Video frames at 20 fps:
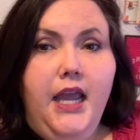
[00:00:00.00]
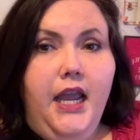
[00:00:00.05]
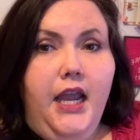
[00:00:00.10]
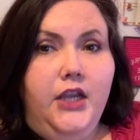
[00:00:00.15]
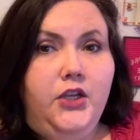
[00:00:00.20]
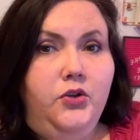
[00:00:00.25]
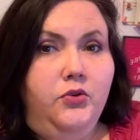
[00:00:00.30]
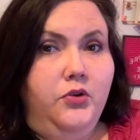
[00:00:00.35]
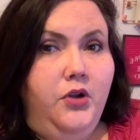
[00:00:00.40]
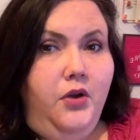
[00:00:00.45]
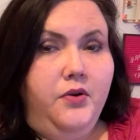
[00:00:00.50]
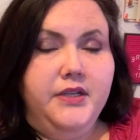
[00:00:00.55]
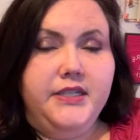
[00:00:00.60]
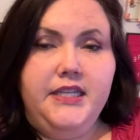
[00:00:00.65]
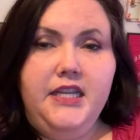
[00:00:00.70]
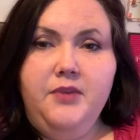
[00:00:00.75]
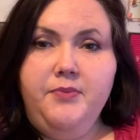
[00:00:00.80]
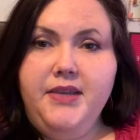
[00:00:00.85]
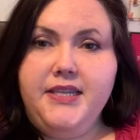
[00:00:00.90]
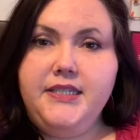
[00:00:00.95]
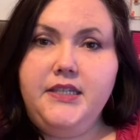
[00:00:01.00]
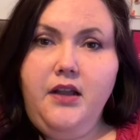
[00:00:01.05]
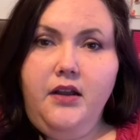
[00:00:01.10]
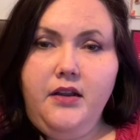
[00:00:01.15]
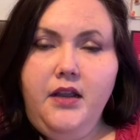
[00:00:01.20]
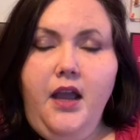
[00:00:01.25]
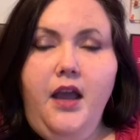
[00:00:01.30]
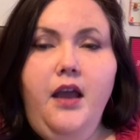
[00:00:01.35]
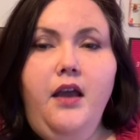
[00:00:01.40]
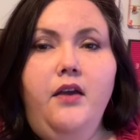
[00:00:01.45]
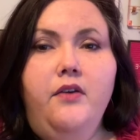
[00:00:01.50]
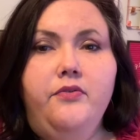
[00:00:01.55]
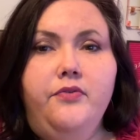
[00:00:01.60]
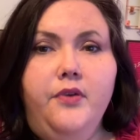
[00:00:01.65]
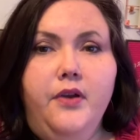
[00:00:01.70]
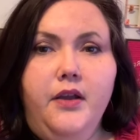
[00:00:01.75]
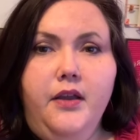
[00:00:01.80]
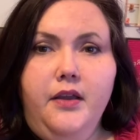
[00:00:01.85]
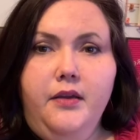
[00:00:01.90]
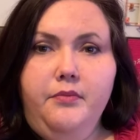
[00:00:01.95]
And you'll go to cms.gov,
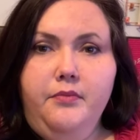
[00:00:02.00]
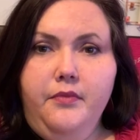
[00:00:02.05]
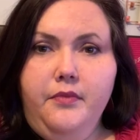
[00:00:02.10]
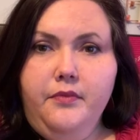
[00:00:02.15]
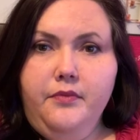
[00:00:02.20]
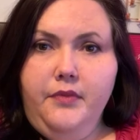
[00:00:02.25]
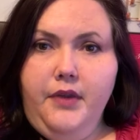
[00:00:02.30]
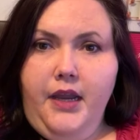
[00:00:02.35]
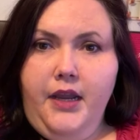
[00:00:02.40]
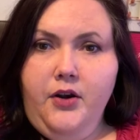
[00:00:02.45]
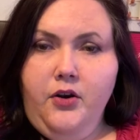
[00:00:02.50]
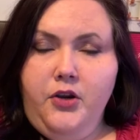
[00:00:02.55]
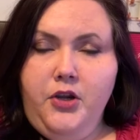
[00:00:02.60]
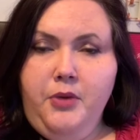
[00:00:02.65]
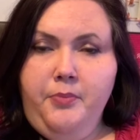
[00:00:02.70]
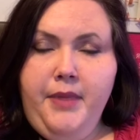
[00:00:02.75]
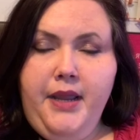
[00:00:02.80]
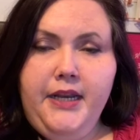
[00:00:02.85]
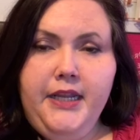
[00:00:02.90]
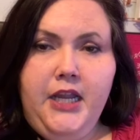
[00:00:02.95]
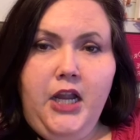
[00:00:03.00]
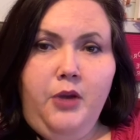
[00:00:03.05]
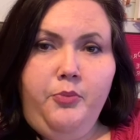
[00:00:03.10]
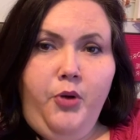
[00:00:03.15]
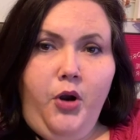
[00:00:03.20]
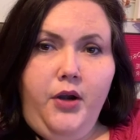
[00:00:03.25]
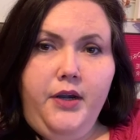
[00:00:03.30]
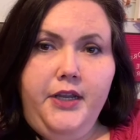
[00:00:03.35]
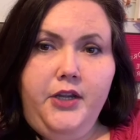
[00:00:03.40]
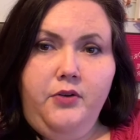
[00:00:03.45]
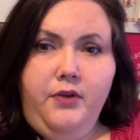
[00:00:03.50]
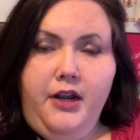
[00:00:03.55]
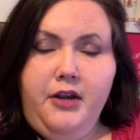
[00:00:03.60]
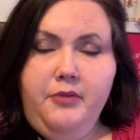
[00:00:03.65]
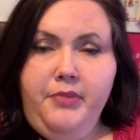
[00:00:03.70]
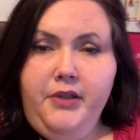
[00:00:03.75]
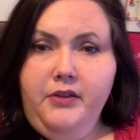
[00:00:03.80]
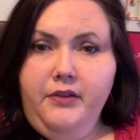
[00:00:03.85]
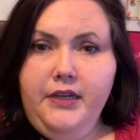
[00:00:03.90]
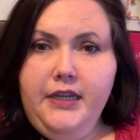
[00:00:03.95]
enter your Medicare Part D
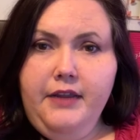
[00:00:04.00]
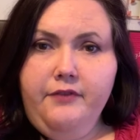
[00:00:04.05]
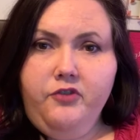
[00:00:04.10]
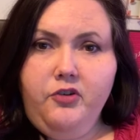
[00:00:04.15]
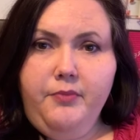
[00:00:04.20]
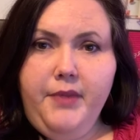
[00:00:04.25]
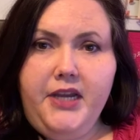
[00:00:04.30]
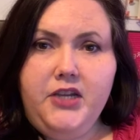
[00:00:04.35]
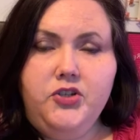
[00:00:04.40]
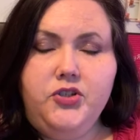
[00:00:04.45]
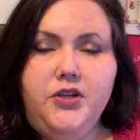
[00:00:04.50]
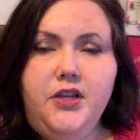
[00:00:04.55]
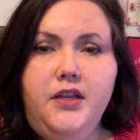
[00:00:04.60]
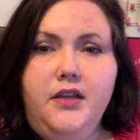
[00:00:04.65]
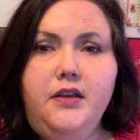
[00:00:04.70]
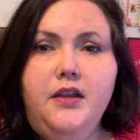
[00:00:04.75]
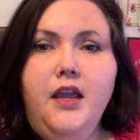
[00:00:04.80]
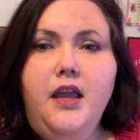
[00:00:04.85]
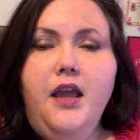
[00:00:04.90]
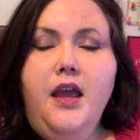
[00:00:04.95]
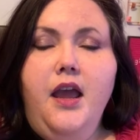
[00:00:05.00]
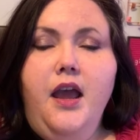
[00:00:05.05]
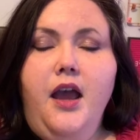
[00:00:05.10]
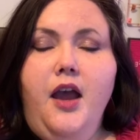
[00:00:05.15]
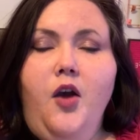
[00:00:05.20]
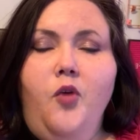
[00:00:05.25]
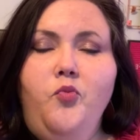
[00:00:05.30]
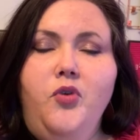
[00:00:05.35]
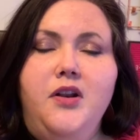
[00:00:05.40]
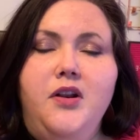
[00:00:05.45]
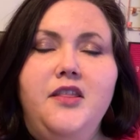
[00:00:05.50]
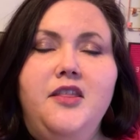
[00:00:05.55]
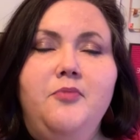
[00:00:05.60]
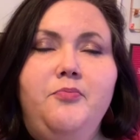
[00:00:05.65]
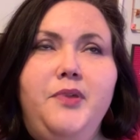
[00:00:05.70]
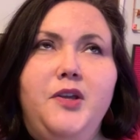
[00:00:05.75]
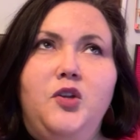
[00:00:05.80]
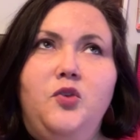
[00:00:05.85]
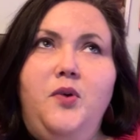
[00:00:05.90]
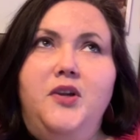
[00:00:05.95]
credibility information. One of the
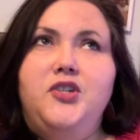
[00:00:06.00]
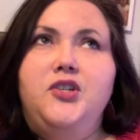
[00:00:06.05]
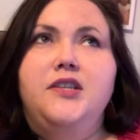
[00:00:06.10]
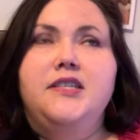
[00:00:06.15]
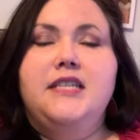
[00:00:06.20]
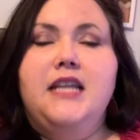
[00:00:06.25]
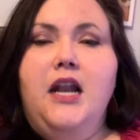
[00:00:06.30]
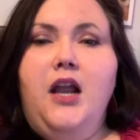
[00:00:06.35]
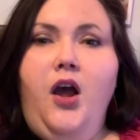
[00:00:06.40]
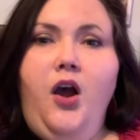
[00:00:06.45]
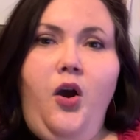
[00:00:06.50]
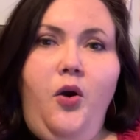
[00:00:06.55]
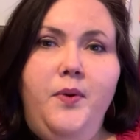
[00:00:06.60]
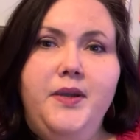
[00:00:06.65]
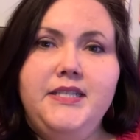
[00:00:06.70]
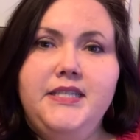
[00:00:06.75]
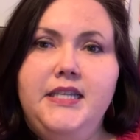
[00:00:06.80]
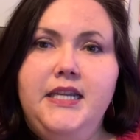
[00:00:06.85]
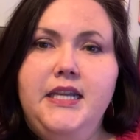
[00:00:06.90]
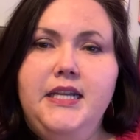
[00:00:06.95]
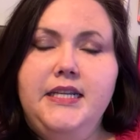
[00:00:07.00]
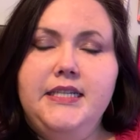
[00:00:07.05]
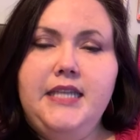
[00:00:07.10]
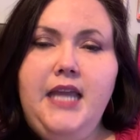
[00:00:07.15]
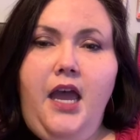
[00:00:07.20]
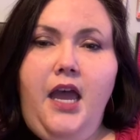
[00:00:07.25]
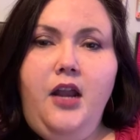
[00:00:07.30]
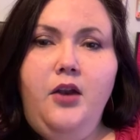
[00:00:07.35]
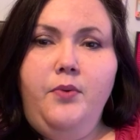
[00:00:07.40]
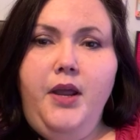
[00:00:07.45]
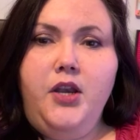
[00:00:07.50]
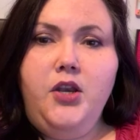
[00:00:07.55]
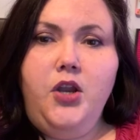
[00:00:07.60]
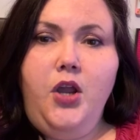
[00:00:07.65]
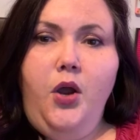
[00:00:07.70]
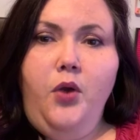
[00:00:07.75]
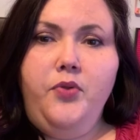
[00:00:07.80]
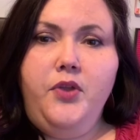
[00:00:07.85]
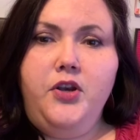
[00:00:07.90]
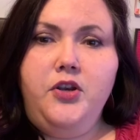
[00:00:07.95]
big questions that I always get is, how do I
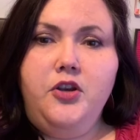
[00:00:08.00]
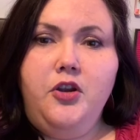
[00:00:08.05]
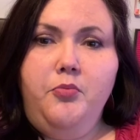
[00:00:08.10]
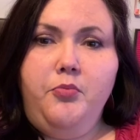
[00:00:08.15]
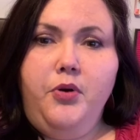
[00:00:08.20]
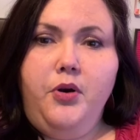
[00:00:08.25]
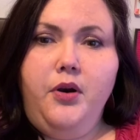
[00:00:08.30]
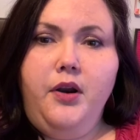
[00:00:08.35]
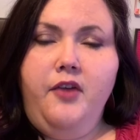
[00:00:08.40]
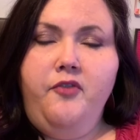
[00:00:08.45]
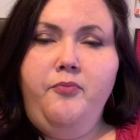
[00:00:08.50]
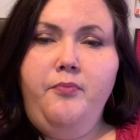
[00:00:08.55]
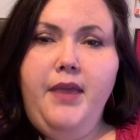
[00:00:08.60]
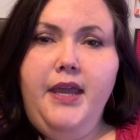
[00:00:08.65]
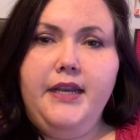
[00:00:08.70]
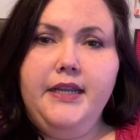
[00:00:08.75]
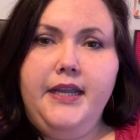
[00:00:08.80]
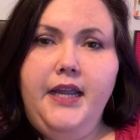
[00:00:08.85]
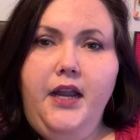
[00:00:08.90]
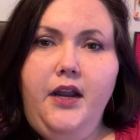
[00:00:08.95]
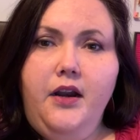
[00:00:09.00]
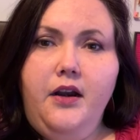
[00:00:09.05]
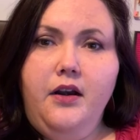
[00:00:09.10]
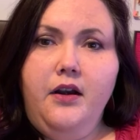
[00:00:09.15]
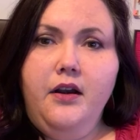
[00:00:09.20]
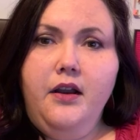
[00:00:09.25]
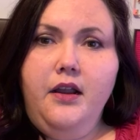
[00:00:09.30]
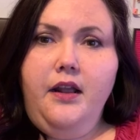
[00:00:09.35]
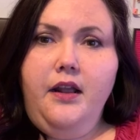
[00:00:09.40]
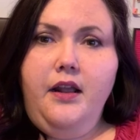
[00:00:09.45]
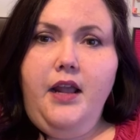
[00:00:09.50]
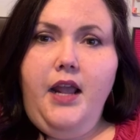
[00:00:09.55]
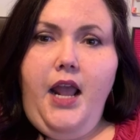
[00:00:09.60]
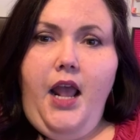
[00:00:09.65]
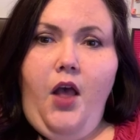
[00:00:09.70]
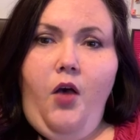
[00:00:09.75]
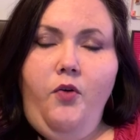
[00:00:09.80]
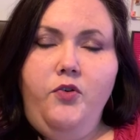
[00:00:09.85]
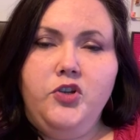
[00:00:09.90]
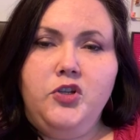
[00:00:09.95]
know the number of Medicare
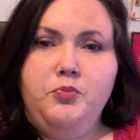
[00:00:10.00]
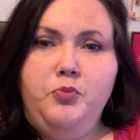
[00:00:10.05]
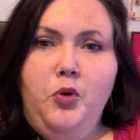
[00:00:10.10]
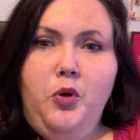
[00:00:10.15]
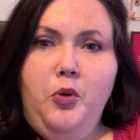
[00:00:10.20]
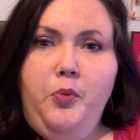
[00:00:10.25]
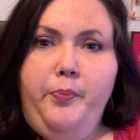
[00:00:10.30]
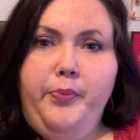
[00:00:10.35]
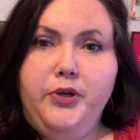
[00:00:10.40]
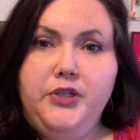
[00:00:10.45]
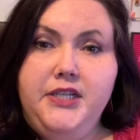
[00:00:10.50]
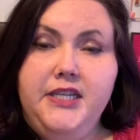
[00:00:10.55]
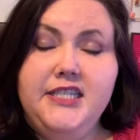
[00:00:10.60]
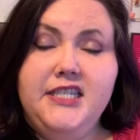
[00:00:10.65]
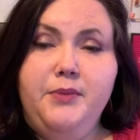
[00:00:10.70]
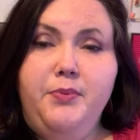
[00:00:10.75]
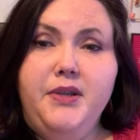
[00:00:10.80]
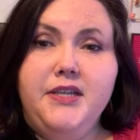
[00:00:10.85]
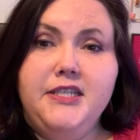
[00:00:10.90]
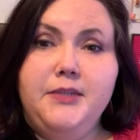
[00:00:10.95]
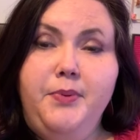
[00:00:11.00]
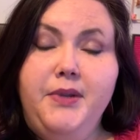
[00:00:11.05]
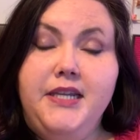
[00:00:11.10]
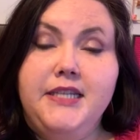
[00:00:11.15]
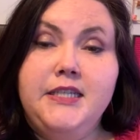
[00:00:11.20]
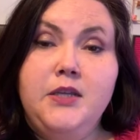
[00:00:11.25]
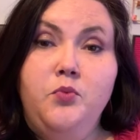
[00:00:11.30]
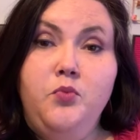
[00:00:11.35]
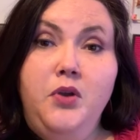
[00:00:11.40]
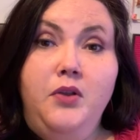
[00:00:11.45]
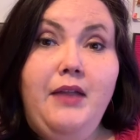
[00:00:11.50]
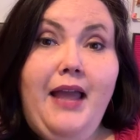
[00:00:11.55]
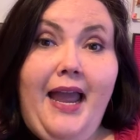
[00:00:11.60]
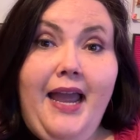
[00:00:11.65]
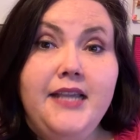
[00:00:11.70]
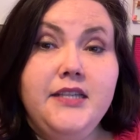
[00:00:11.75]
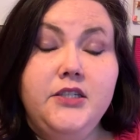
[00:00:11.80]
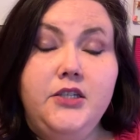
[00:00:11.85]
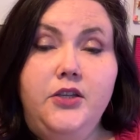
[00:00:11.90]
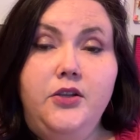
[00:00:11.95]
eligible participants? Because it will
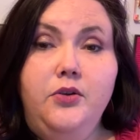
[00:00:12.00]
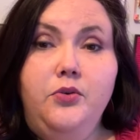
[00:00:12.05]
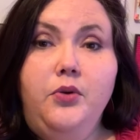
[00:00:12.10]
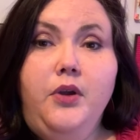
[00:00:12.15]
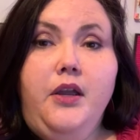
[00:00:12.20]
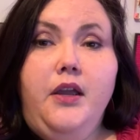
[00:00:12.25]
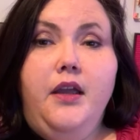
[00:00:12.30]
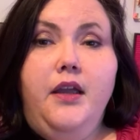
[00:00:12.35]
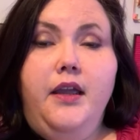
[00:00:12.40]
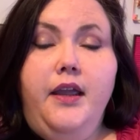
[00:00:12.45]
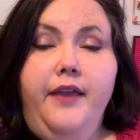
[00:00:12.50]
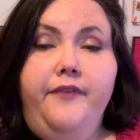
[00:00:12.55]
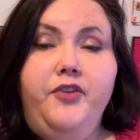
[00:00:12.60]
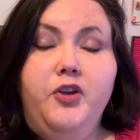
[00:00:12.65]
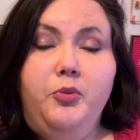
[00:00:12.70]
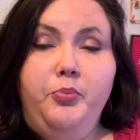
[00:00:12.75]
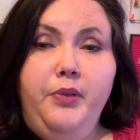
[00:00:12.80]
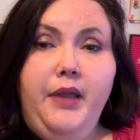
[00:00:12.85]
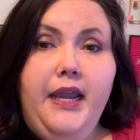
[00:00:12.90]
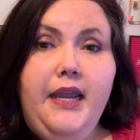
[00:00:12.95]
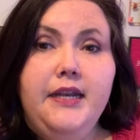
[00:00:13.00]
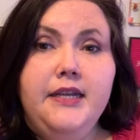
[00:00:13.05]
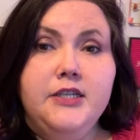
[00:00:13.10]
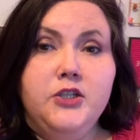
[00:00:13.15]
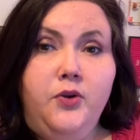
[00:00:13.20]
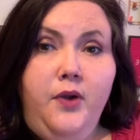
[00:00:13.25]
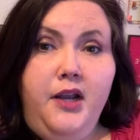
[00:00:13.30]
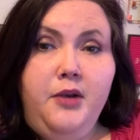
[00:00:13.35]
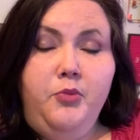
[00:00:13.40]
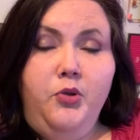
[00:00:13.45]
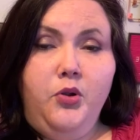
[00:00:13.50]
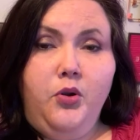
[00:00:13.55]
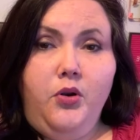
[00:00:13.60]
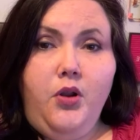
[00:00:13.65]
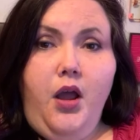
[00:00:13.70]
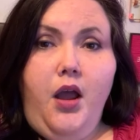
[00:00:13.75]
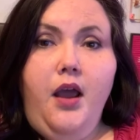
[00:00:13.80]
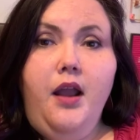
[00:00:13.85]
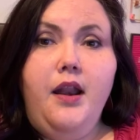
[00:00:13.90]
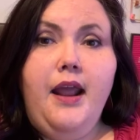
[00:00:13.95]
ask you if your plan is credible or
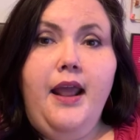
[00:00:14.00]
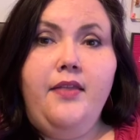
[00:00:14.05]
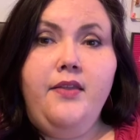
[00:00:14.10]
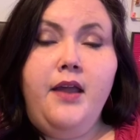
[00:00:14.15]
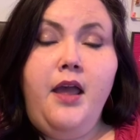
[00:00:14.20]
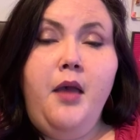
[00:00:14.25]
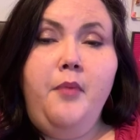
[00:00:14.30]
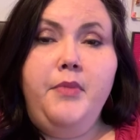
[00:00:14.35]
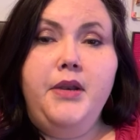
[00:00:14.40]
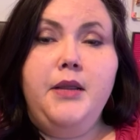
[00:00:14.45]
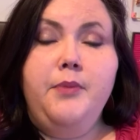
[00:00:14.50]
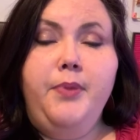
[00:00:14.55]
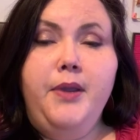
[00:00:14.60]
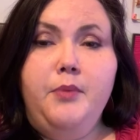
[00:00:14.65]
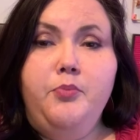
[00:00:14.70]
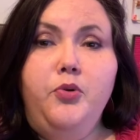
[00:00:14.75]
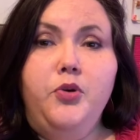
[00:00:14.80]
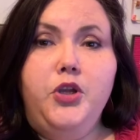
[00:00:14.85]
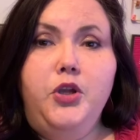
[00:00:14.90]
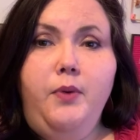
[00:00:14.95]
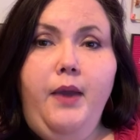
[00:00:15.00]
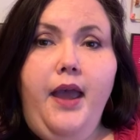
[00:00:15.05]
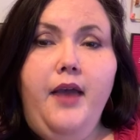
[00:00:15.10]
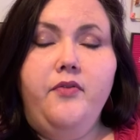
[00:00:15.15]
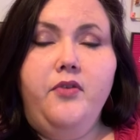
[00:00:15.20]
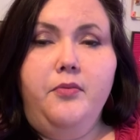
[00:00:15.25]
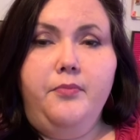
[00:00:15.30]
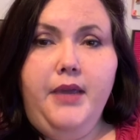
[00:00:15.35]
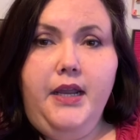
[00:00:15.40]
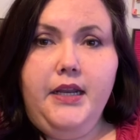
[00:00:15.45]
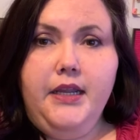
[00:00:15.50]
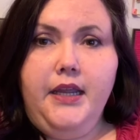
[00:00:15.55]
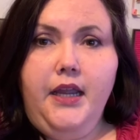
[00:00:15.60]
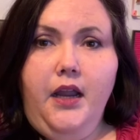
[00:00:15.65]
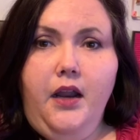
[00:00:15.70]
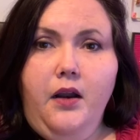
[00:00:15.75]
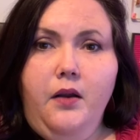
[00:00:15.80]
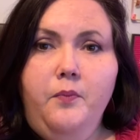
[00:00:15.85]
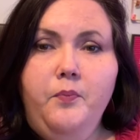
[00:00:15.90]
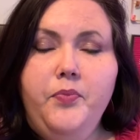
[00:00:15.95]
not, and then how many people you have on
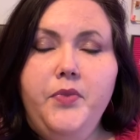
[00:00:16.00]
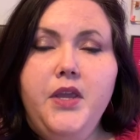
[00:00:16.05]
Medicare.